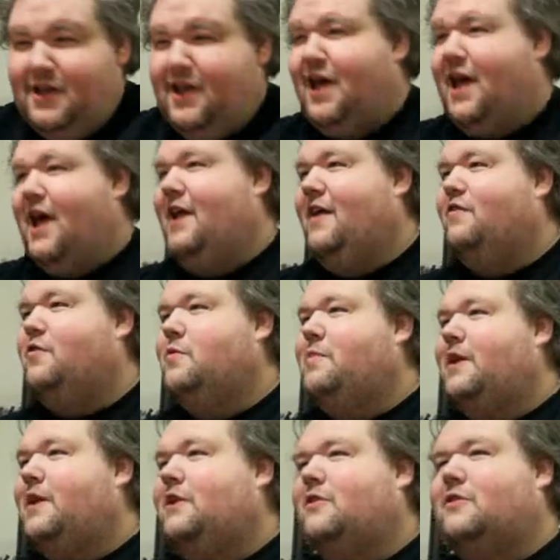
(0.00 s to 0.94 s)
And
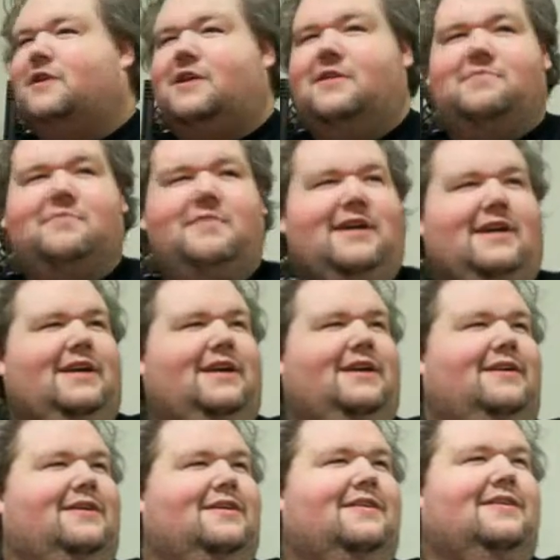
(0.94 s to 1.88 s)
everybody looked at
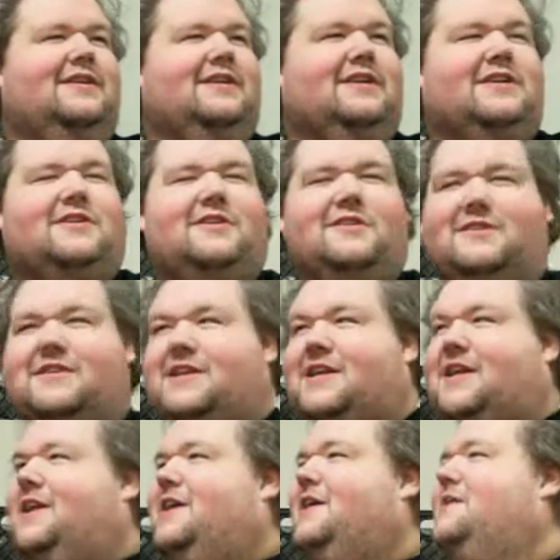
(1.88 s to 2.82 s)
me, looked at
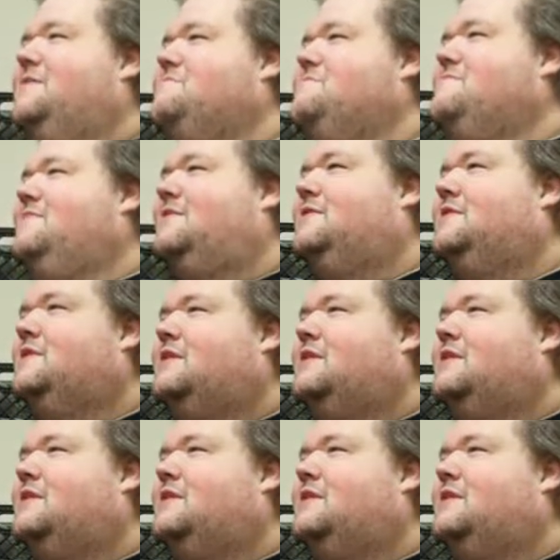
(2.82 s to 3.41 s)
him,